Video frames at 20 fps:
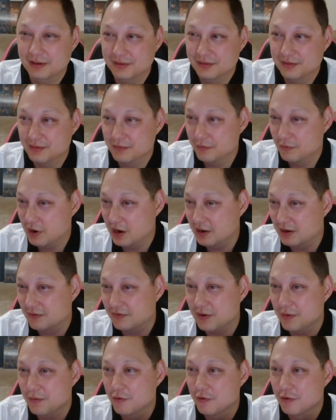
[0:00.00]
ranging
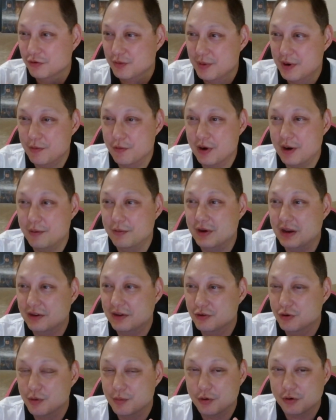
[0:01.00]
from Superman wearing just
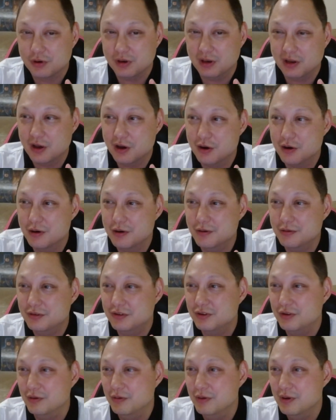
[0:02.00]
normal clothes
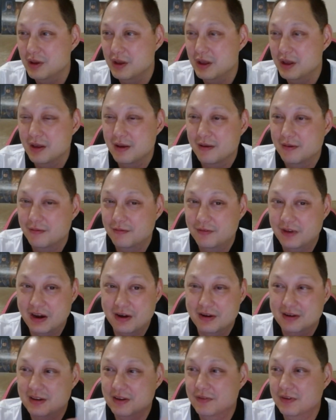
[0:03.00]
to various
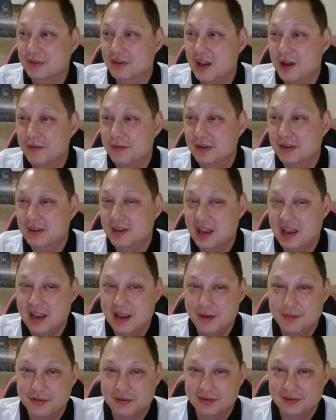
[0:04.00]
different types of
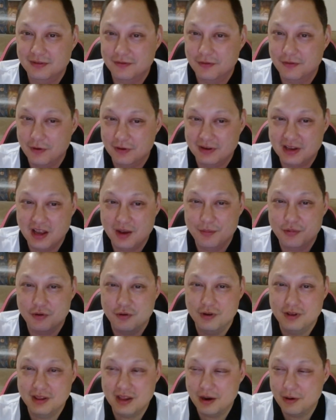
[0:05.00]
capes. For example, it
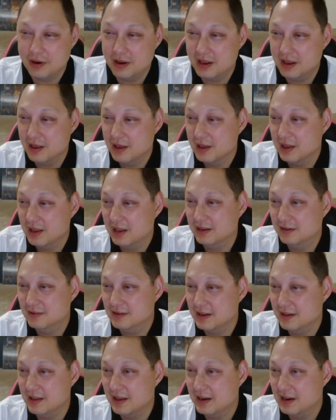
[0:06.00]
said
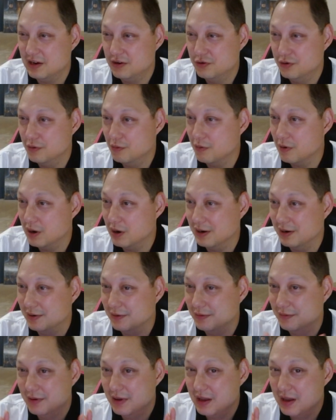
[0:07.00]
that he drew one
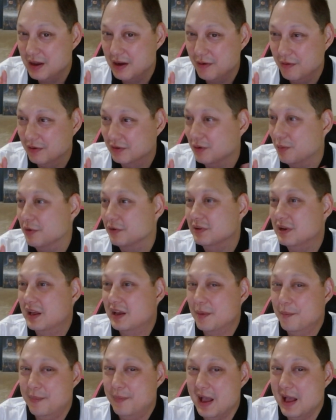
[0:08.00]
was almost like a
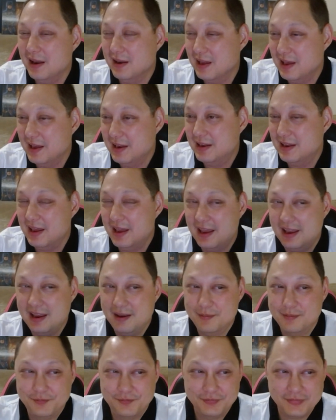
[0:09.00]
bat-like cape
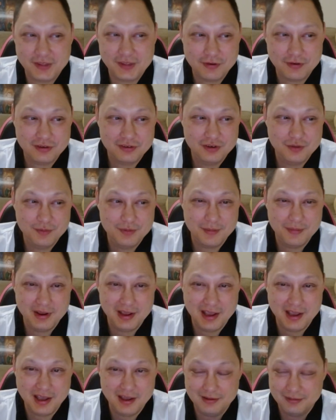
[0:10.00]
for
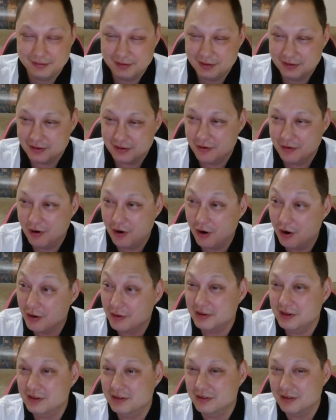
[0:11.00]
Superman. So all
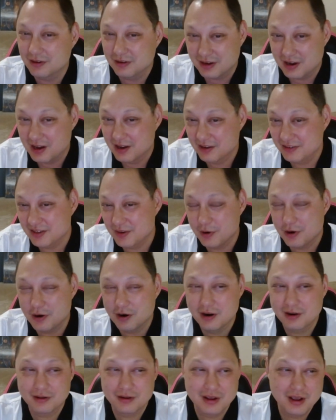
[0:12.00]
these concept art
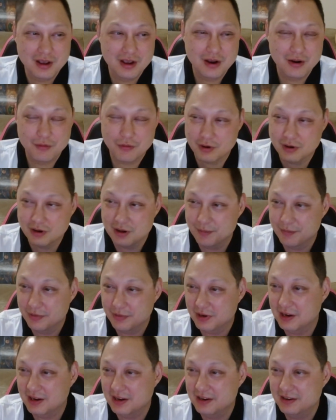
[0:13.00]
were
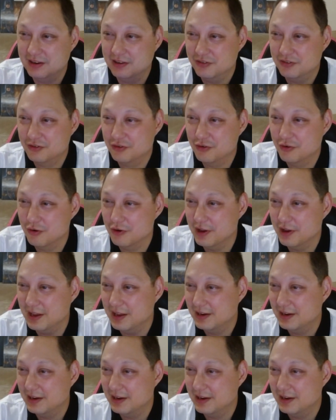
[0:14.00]
completely destroyed.